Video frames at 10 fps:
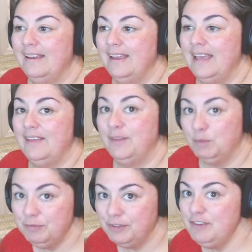And there
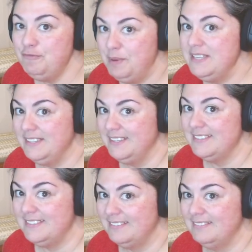were fluff
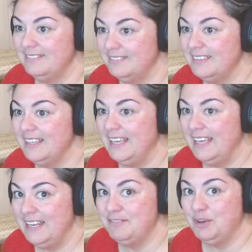pieces.
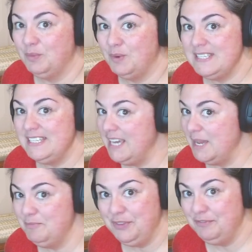And if there wasn't
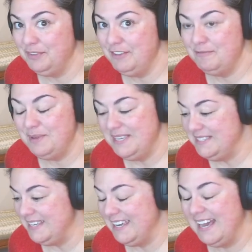time for the fluff piece,
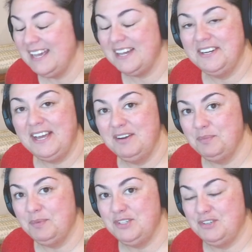it got out and
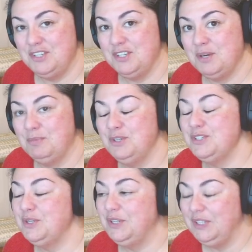went straight to
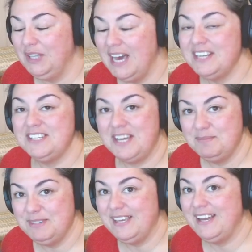commercial. And a lot of
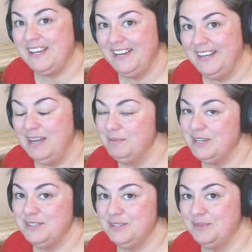times it got cut out
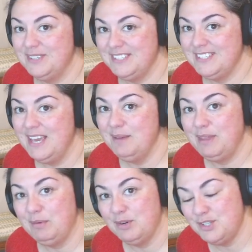because there wasn't time. They
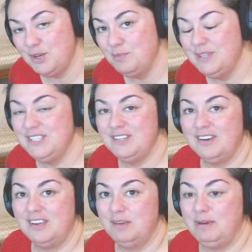were so busy
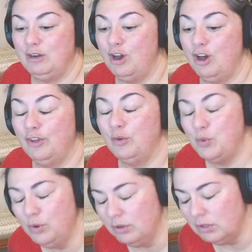talking about all the
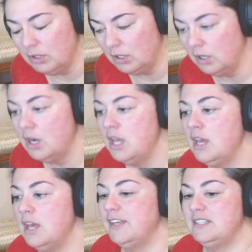horror
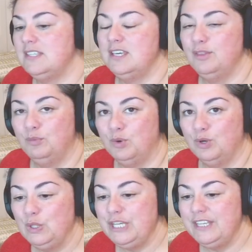that's in the
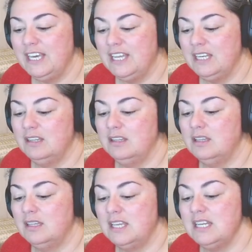world that
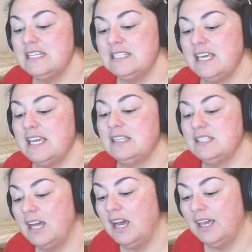they didn't take the
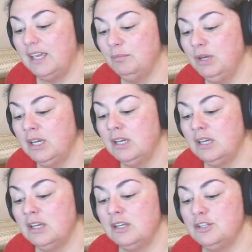time
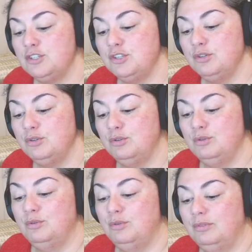
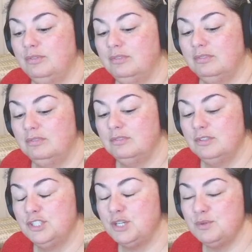to
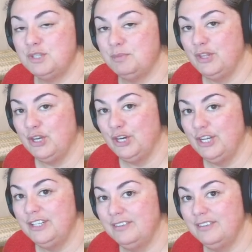show some of the good.